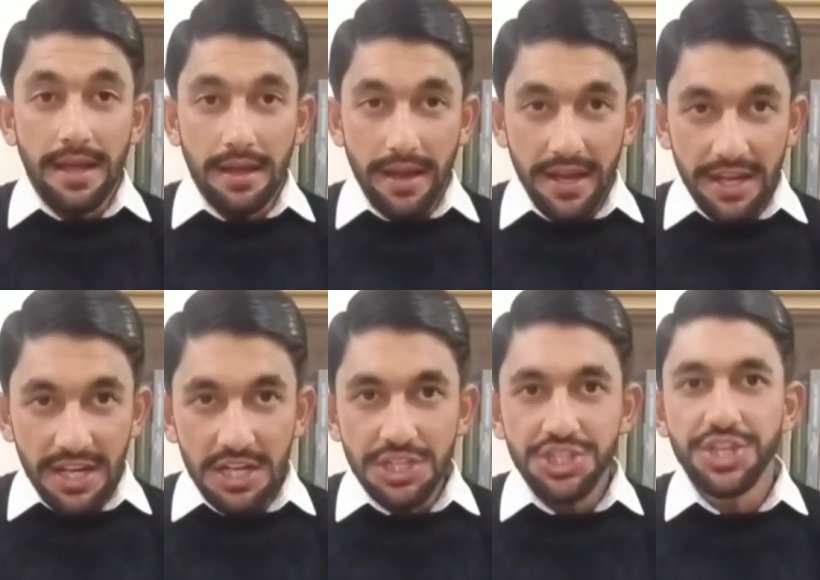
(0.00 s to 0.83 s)

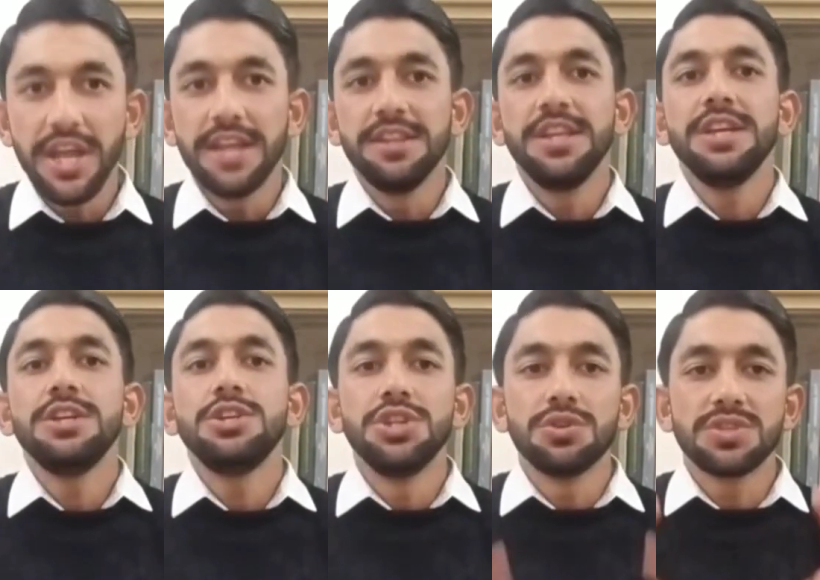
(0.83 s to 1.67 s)
indulged in the
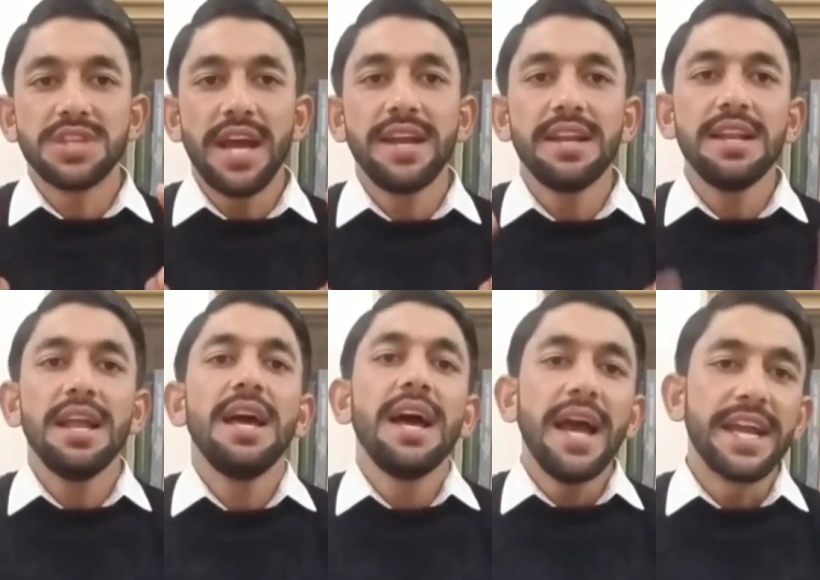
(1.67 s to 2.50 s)
genocidal
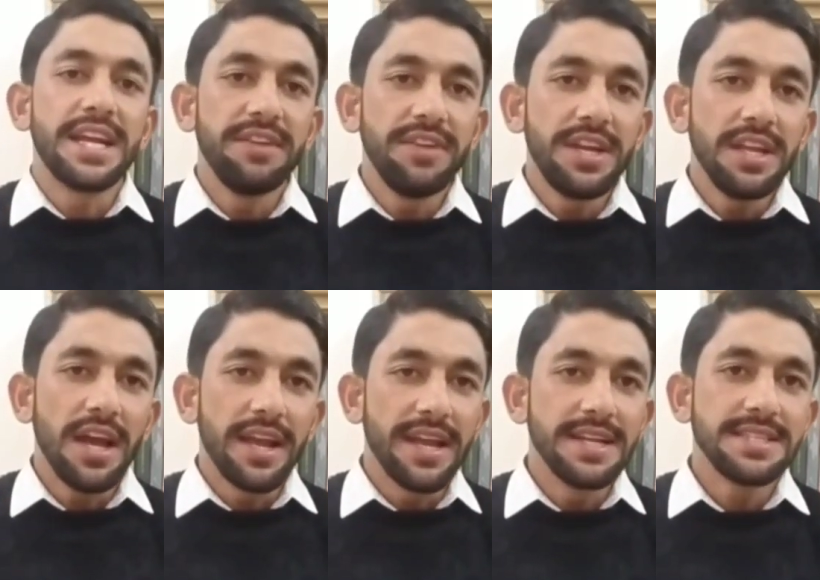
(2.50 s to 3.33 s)
activity
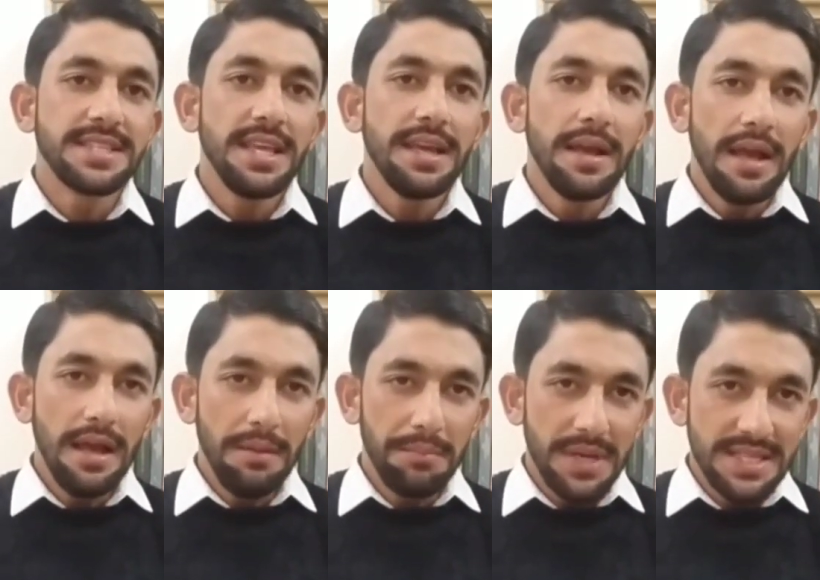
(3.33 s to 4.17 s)
against the
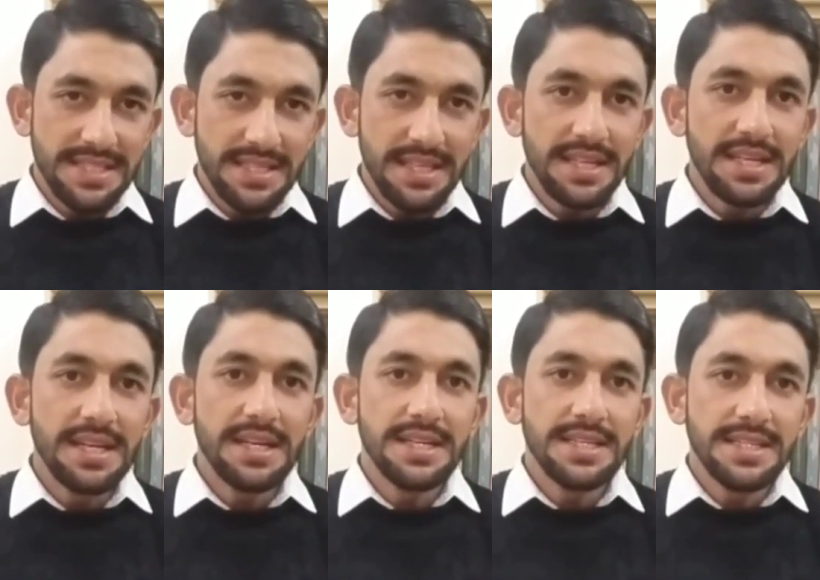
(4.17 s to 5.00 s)
Palestinian
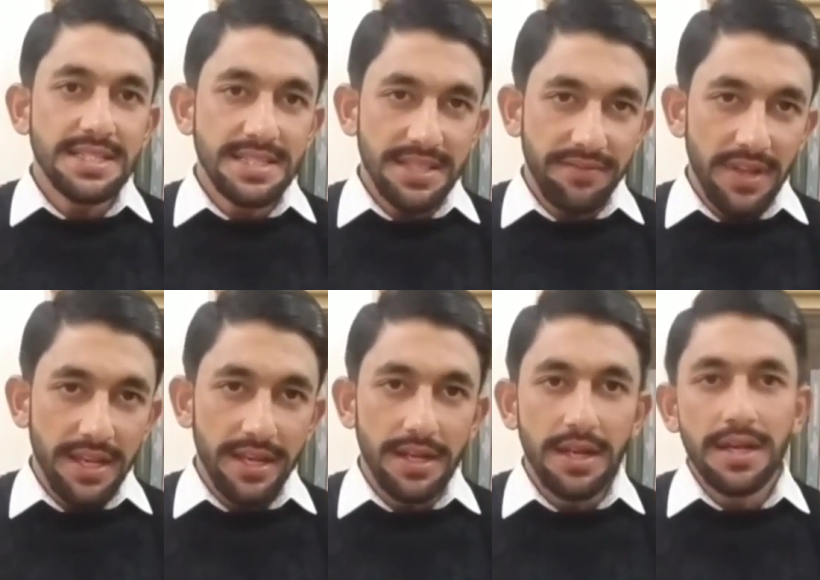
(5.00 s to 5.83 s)

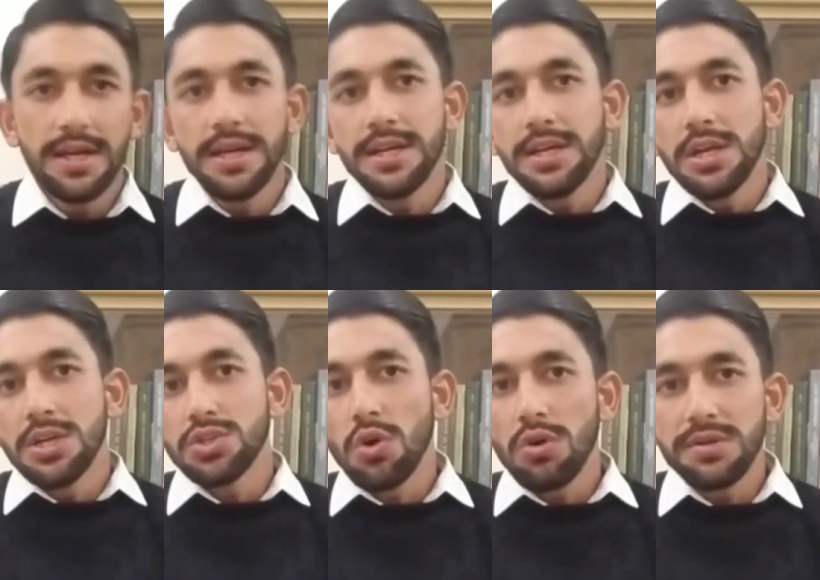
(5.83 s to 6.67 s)
civilian.
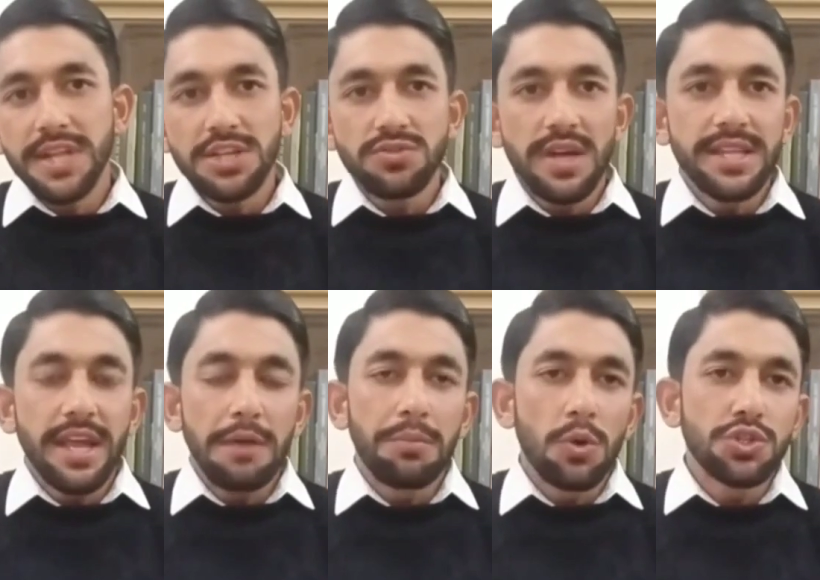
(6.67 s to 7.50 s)
So that's why they
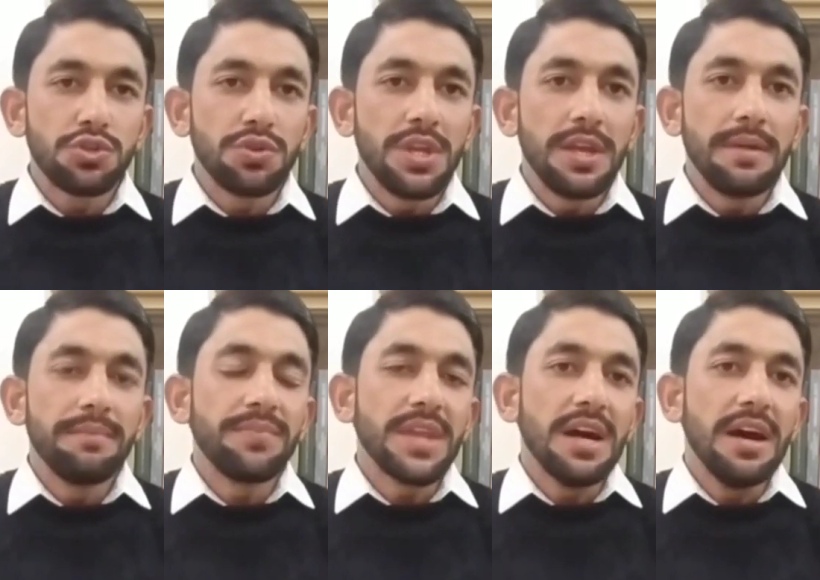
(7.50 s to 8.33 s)
approached to the
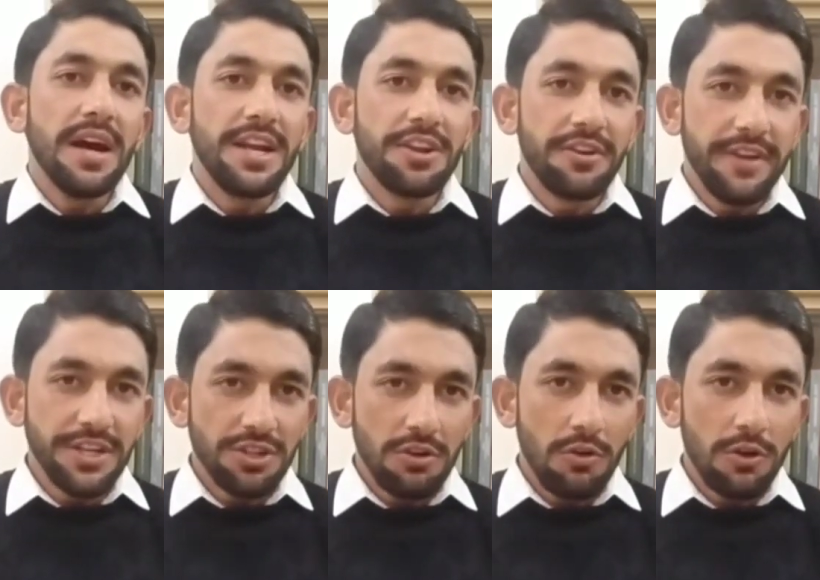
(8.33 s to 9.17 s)

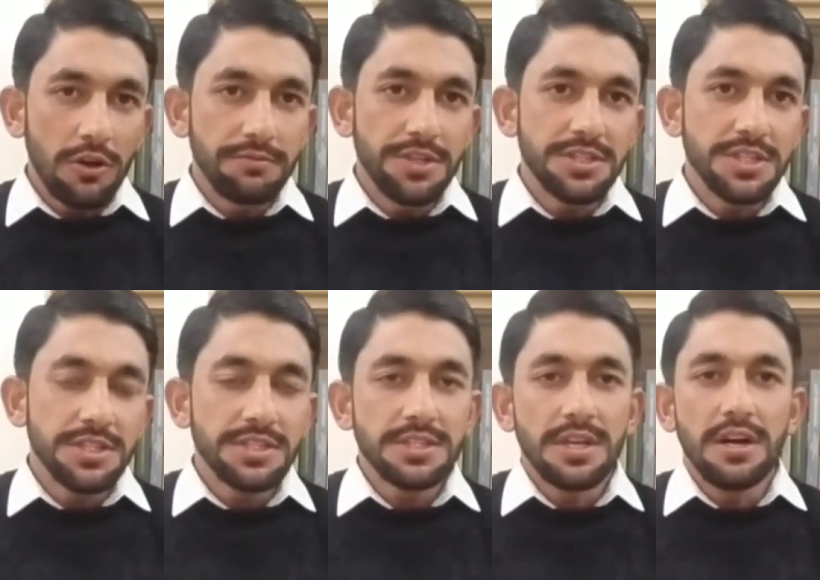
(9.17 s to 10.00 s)
International Court of
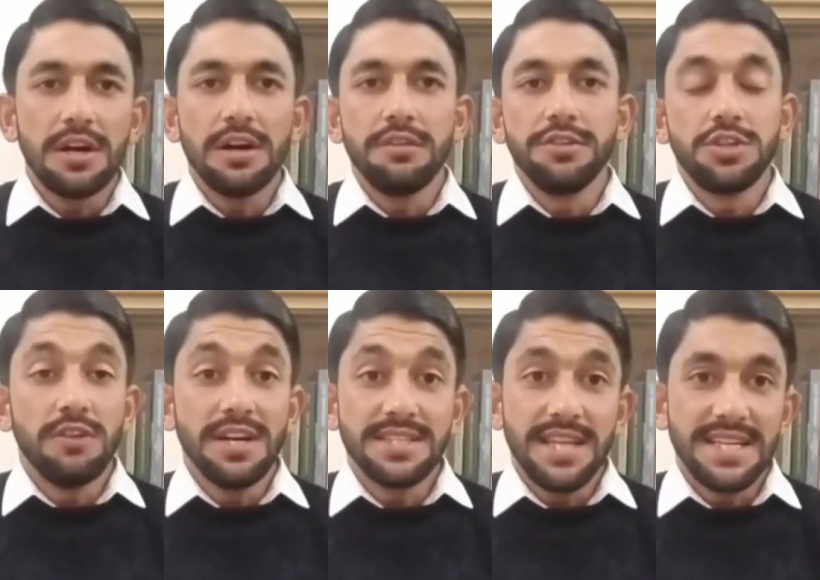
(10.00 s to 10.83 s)
Justice, which
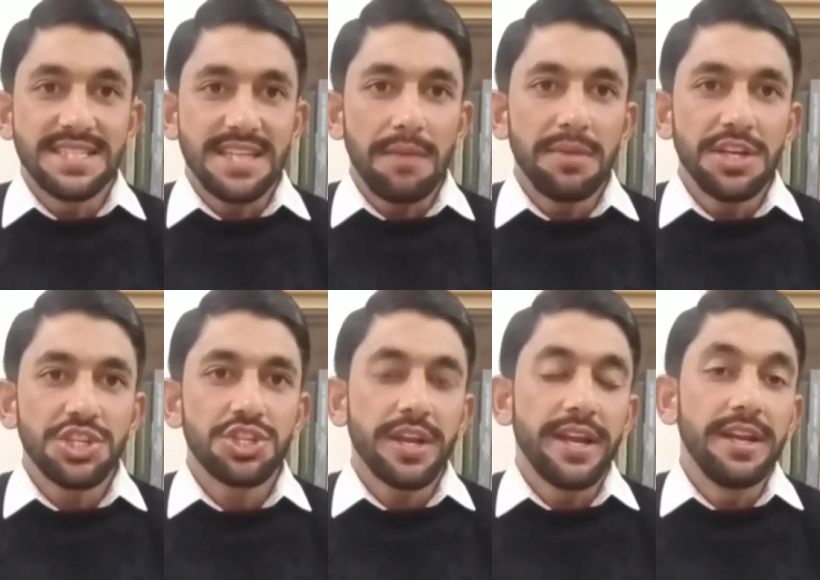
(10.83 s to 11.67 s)
was
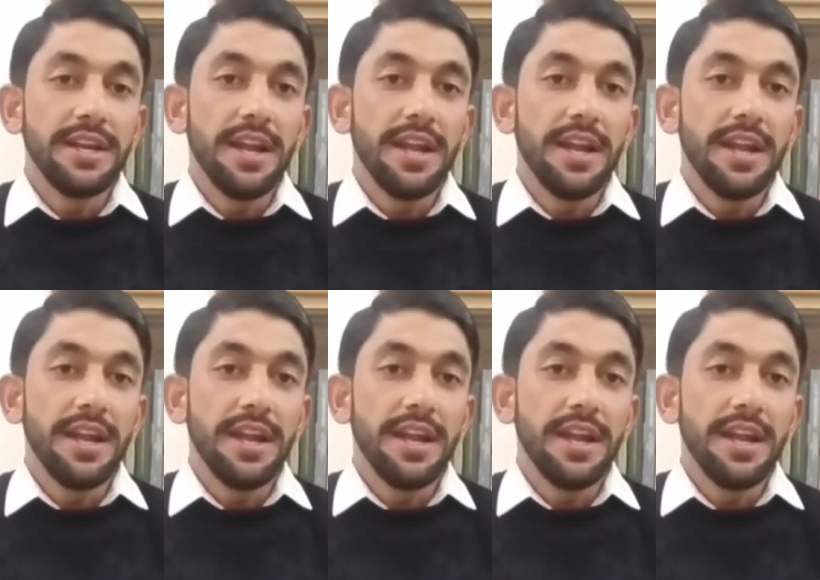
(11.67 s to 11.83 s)
established in